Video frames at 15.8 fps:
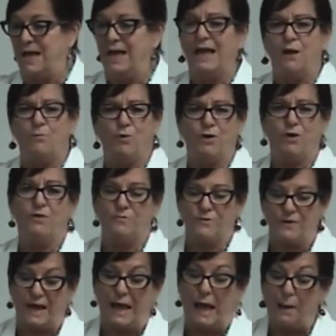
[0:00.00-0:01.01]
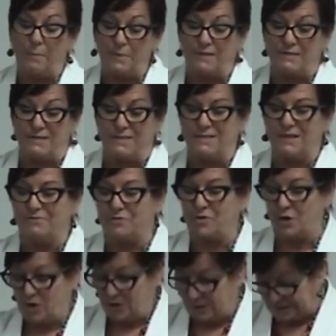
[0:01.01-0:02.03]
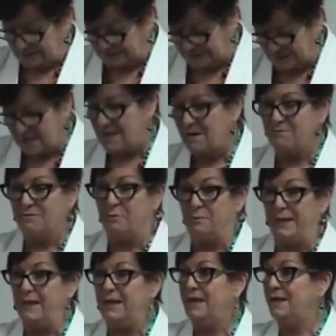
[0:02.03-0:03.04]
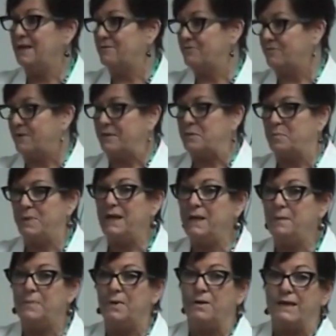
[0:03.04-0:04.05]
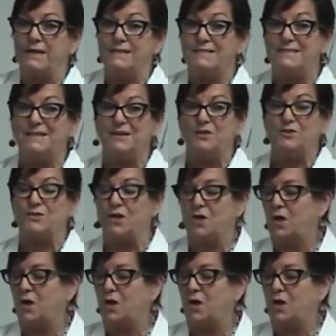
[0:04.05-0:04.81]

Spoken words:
And what often happens, as I've noticed for me and for other people, is that